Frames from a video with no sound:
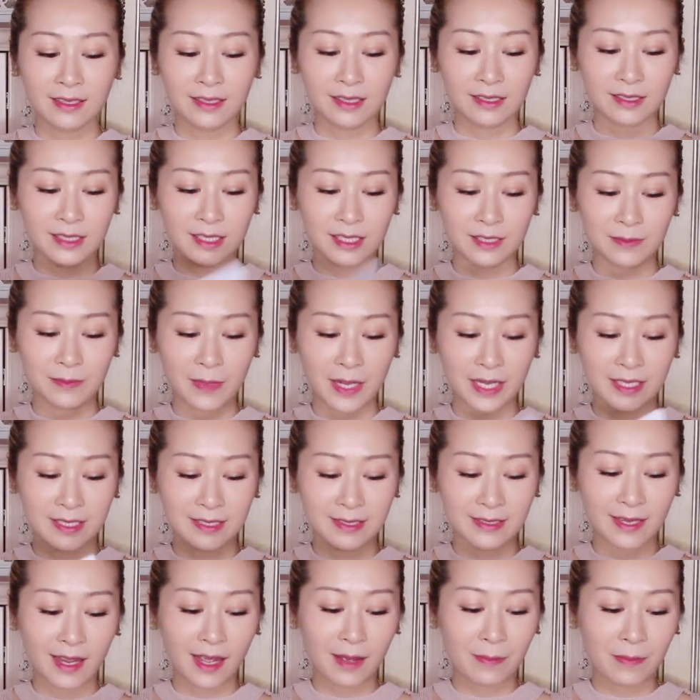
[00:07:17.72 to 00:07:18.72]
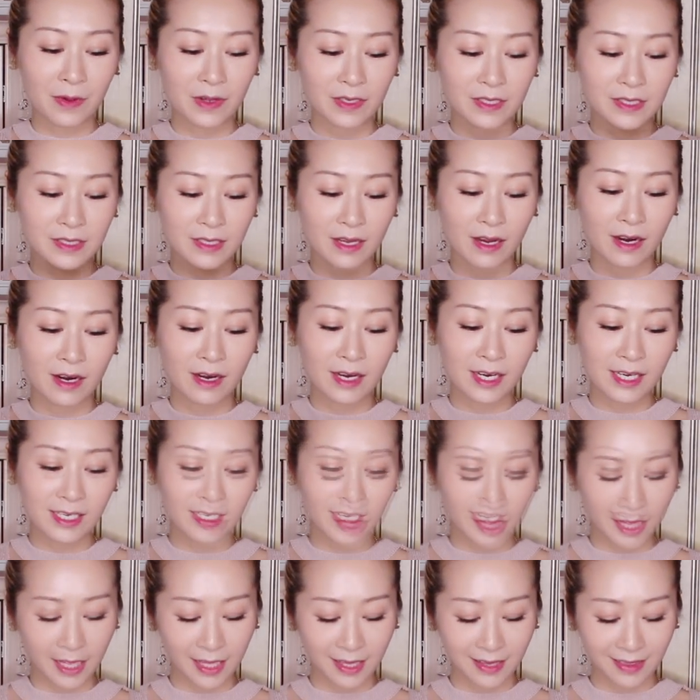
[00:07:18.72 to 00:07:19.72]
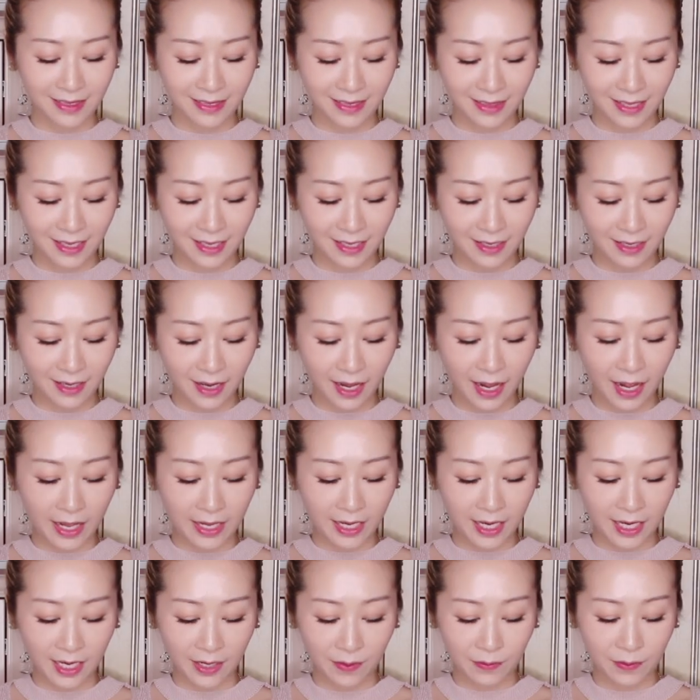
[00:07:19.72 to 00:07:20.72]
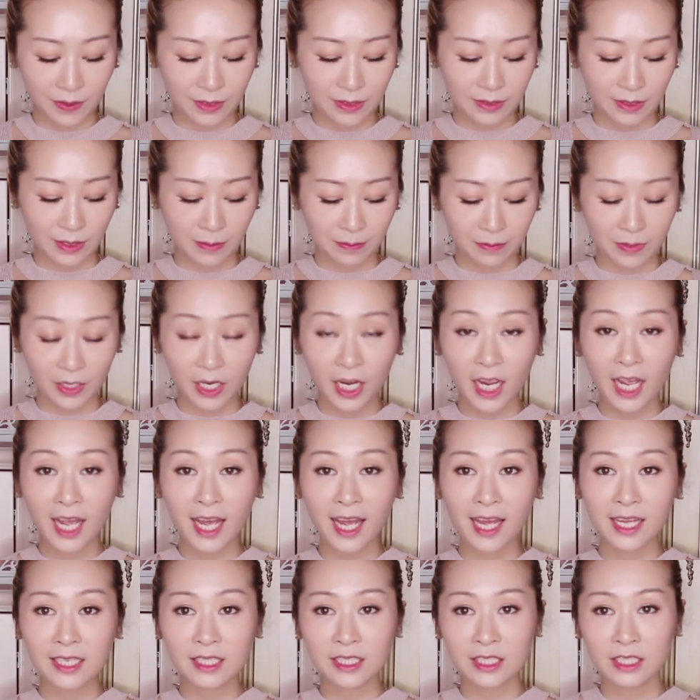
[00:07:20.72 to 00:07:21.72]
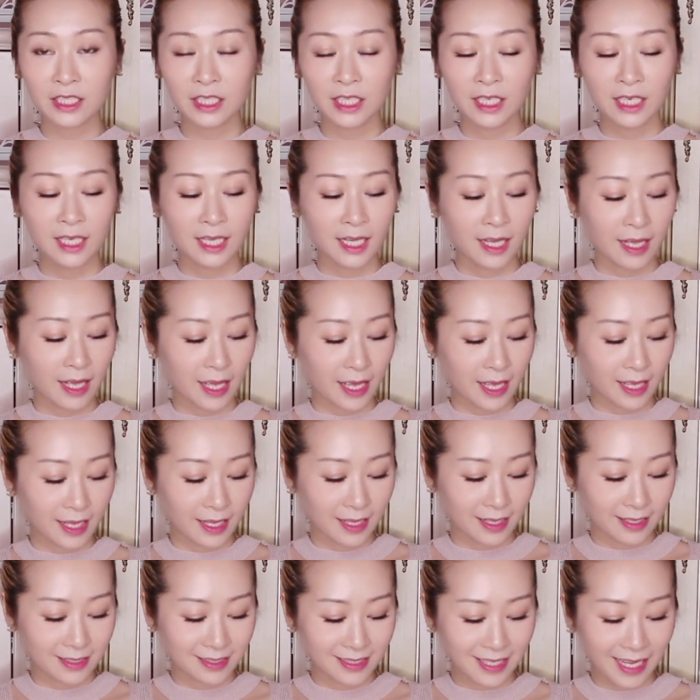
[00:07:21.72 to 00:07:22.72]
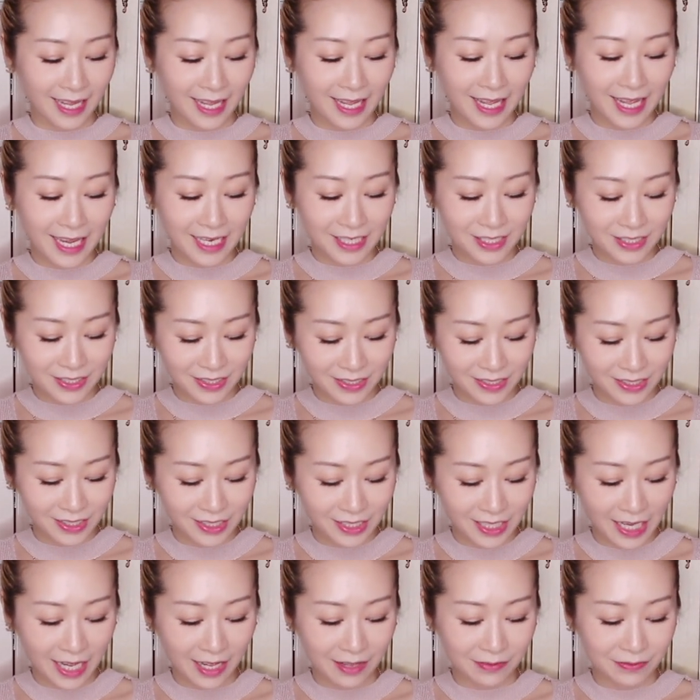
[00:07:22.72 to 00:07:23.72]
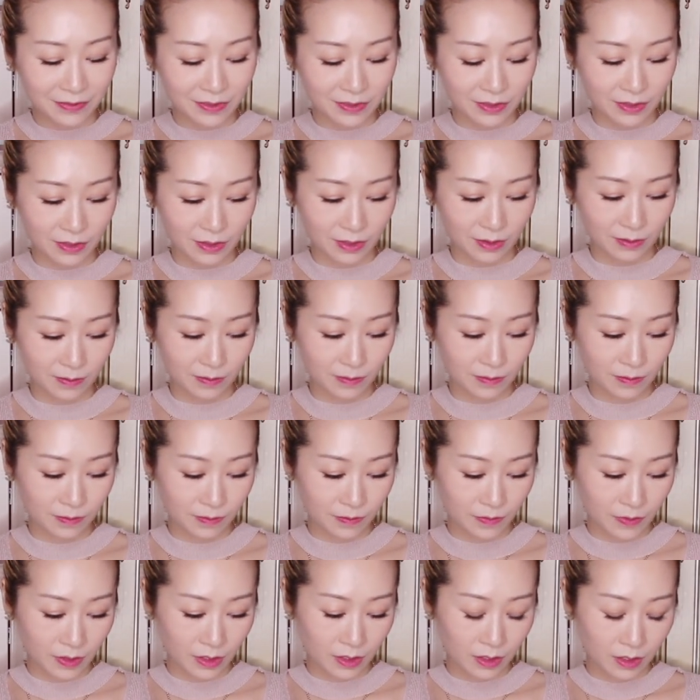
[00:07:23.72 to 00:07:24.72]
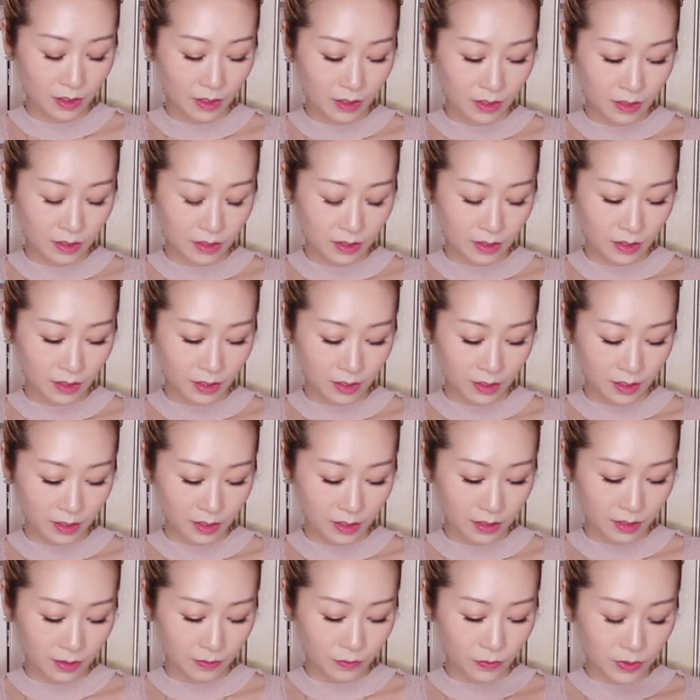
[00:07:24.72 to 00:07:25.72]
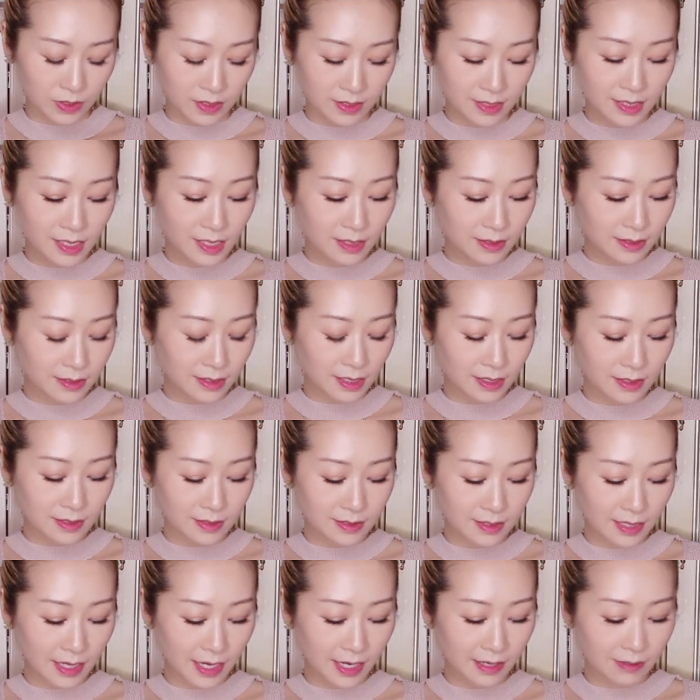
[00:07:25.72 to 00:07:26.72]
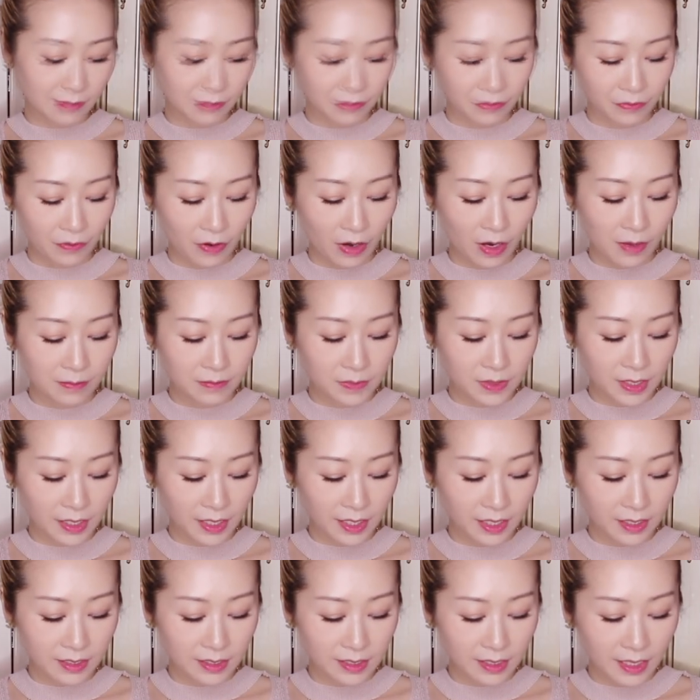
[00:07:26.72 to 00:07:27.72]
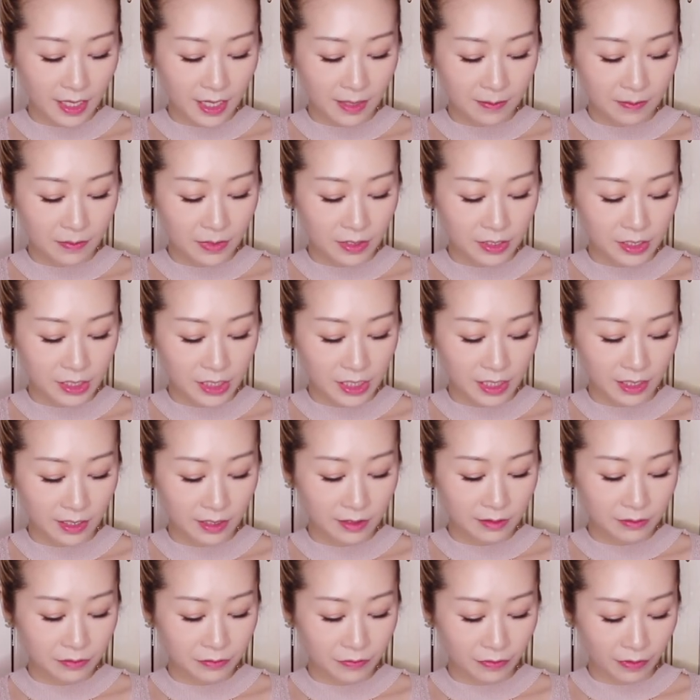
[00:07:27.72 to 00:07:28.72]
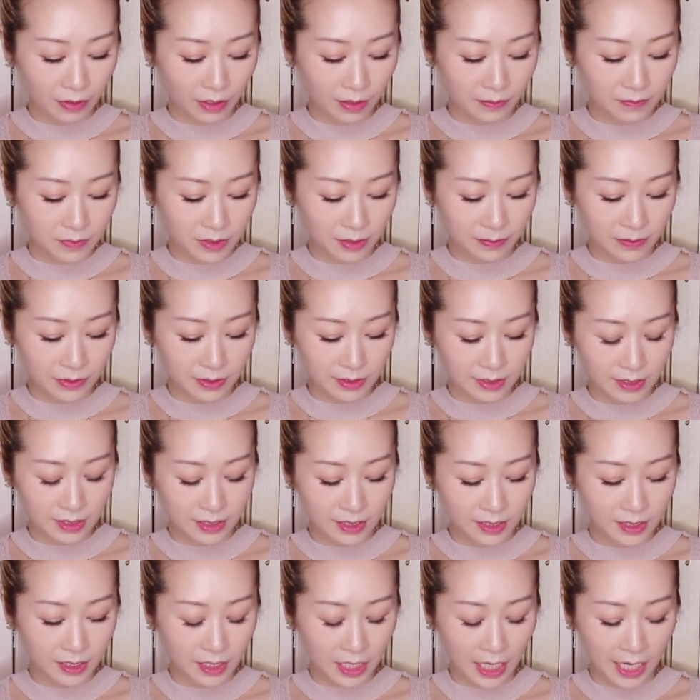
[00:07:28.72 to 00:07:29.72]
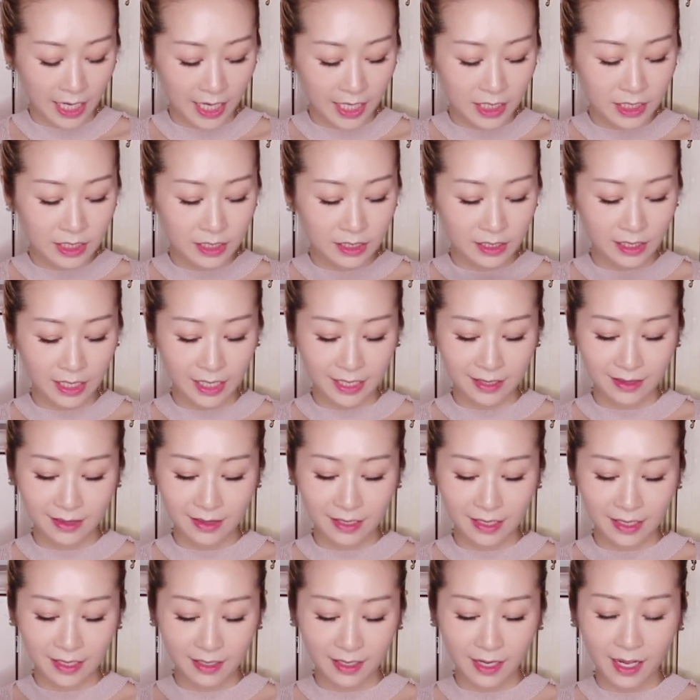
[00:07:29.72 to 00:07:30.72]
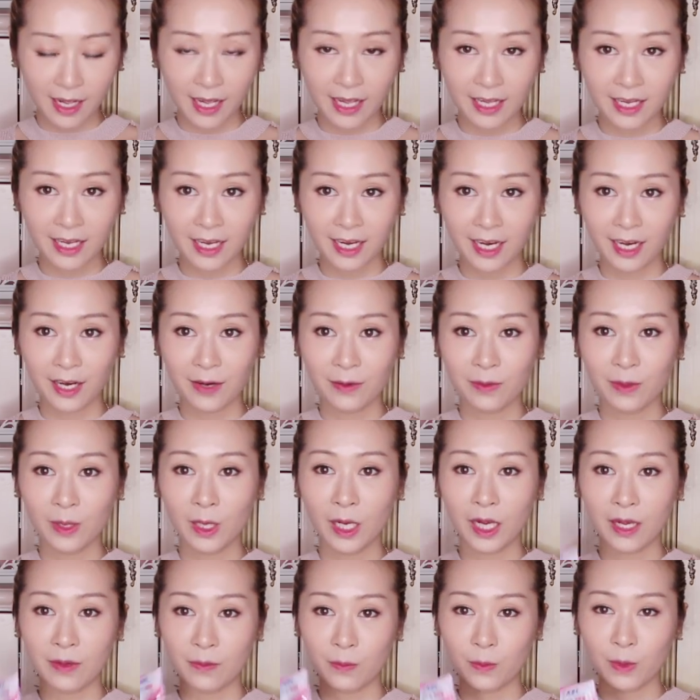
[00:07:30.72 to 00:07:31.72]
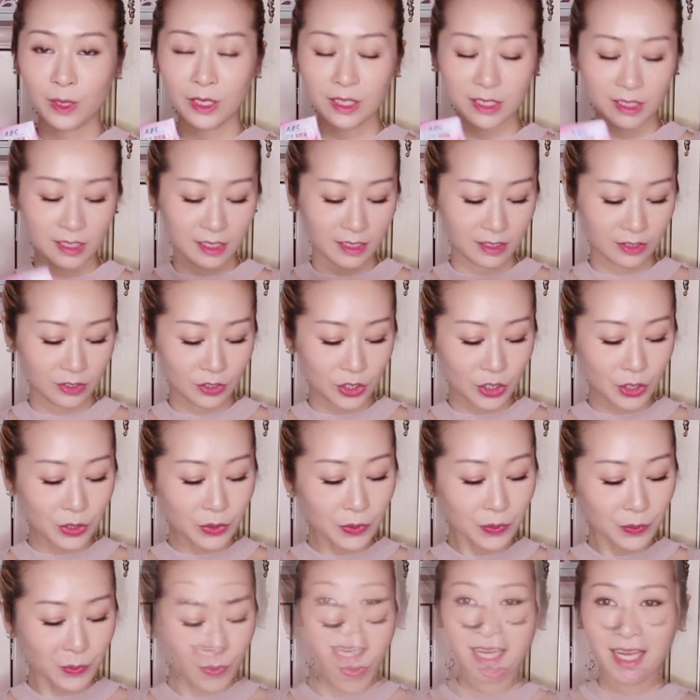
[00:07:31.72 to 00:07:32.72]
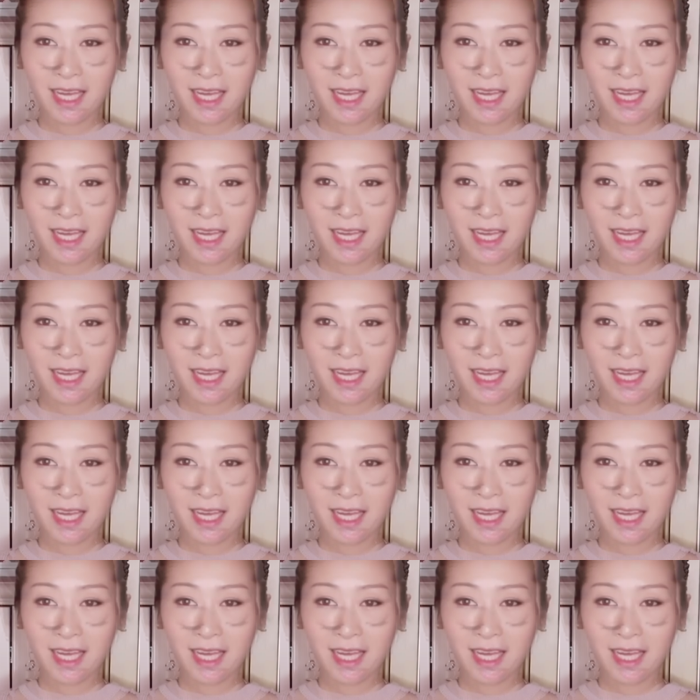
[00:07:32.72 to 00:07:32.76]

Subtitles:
this is my Starbucks card, and then I carry some cash, and I actually have some receipts inside from the ATM machine from depositing cash, and then I carry a red tissue.